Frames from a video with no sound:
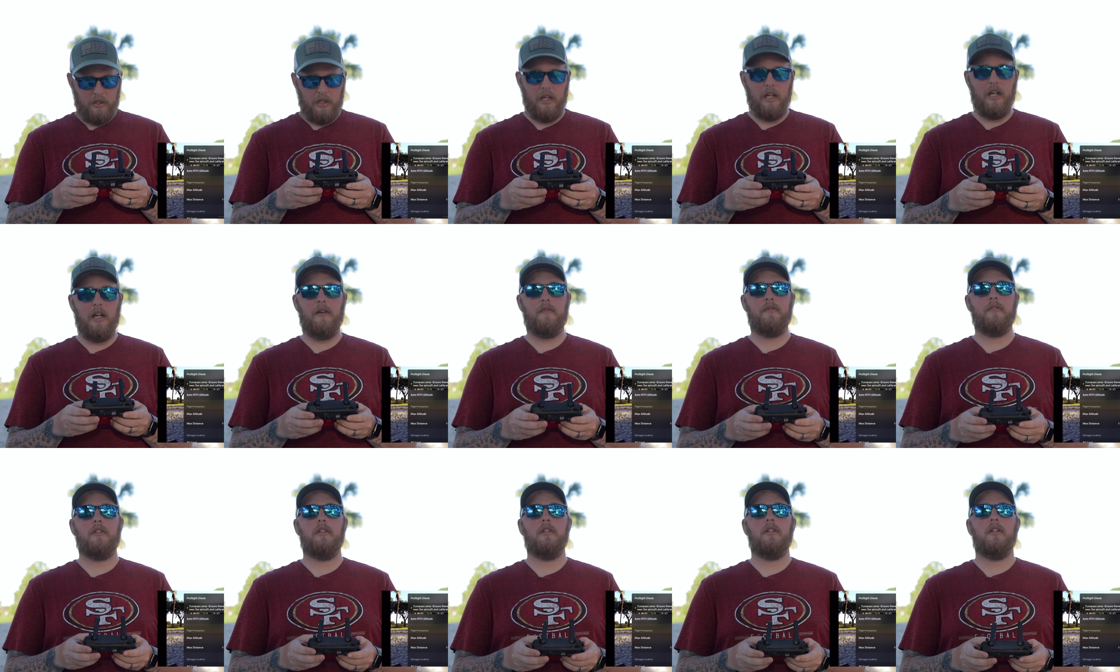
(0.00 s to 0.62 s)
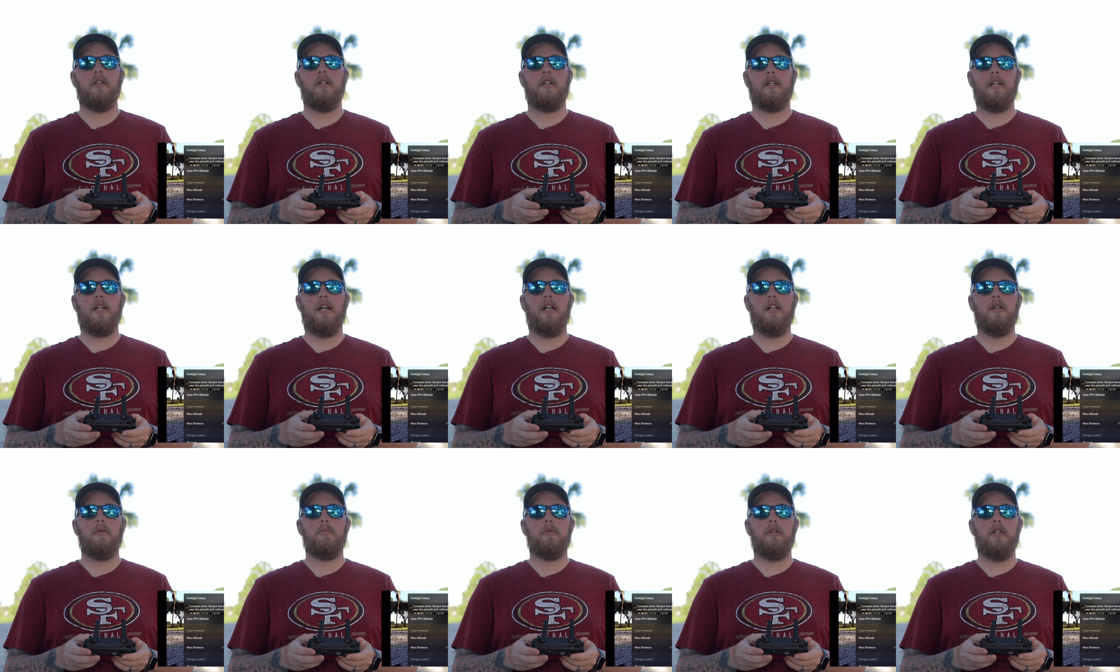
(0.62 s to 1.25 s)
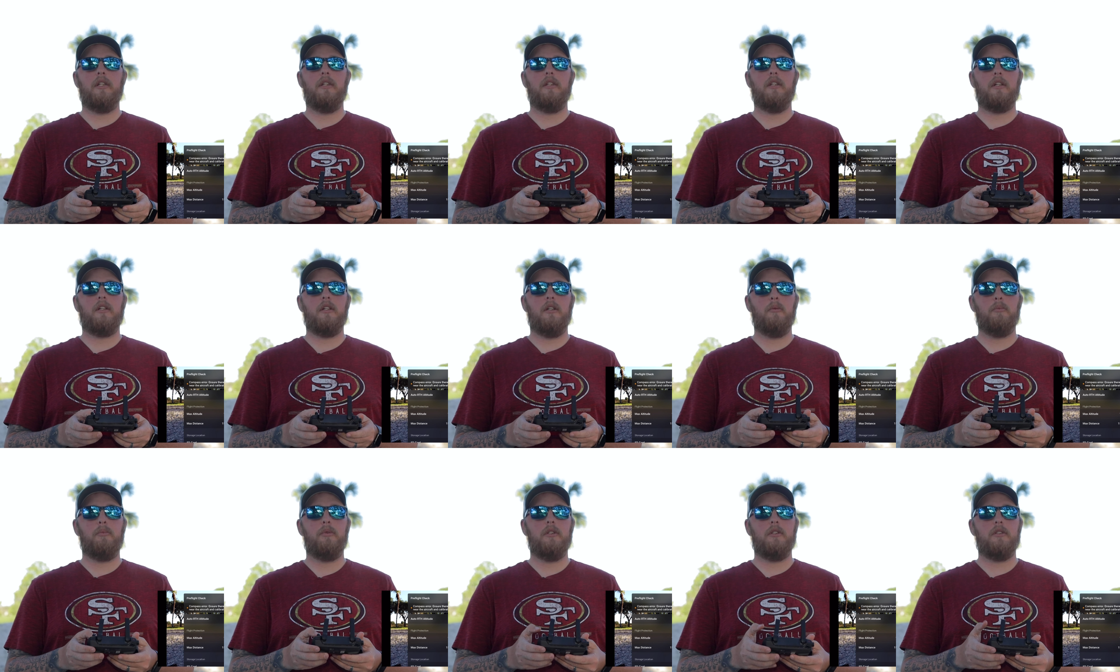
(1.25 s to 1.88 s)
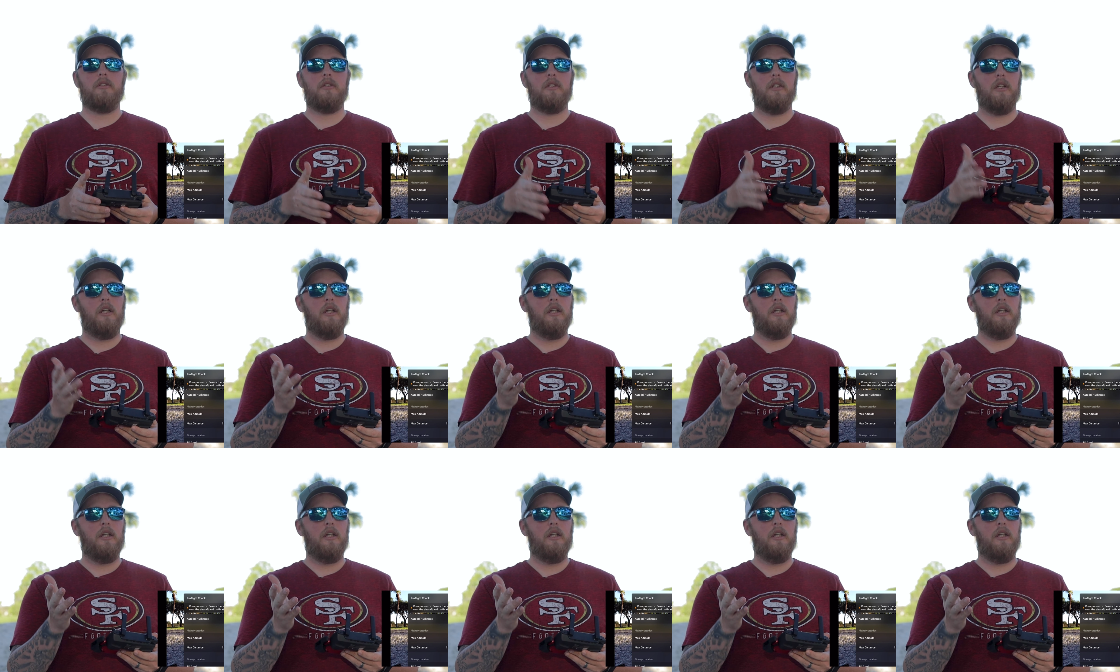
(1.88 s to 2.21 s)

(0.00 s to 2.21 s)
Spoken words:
I have to calibrate the compass.